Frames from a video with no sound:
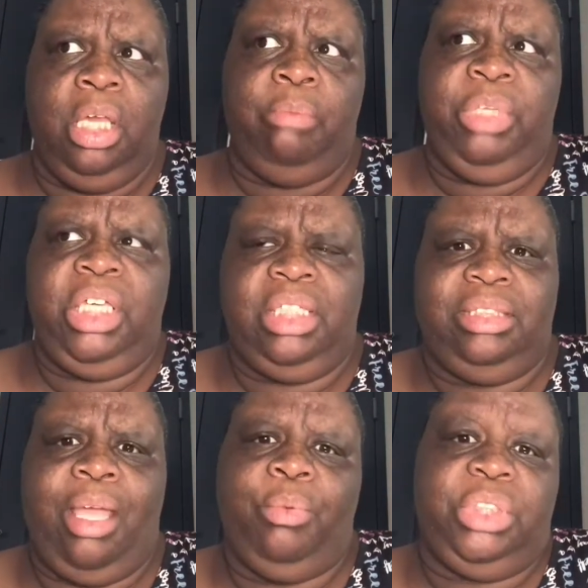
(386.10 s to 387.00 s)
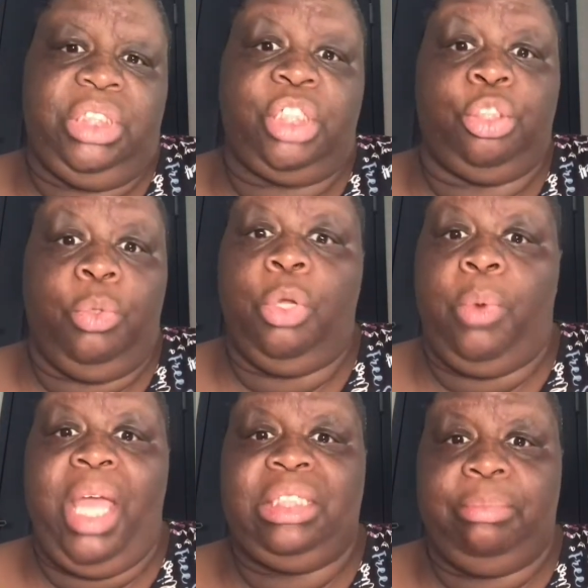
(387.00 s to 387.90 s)
because that was sexual
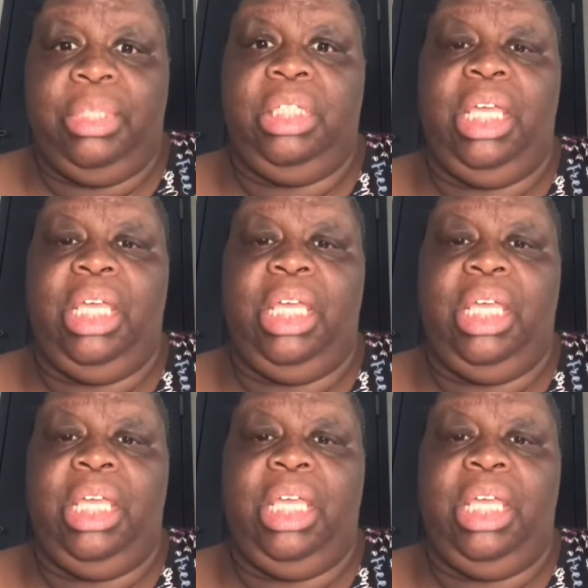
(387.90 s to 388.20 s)
harassment.